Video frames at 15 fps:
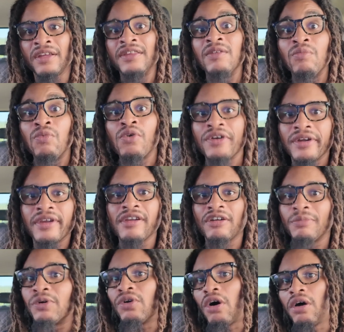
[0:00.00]
the more you hear
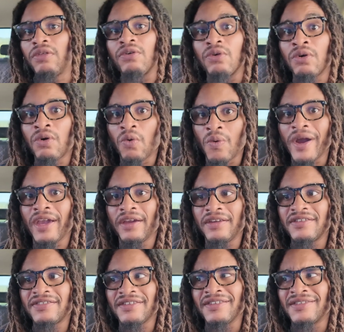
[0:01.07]
about other
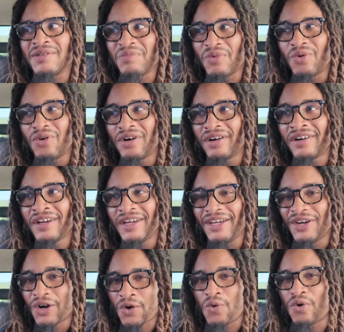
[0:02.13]
ways is the more
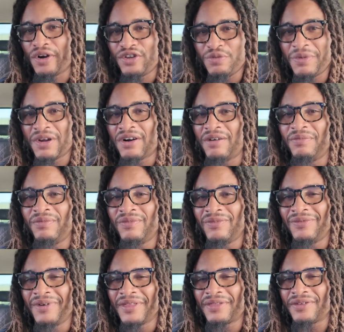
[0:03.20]
in accord you become
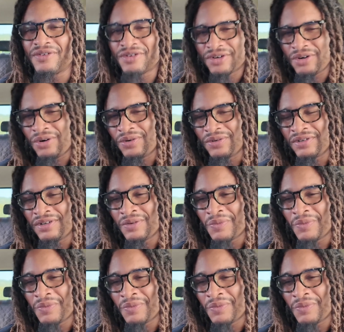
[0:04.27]
with your own,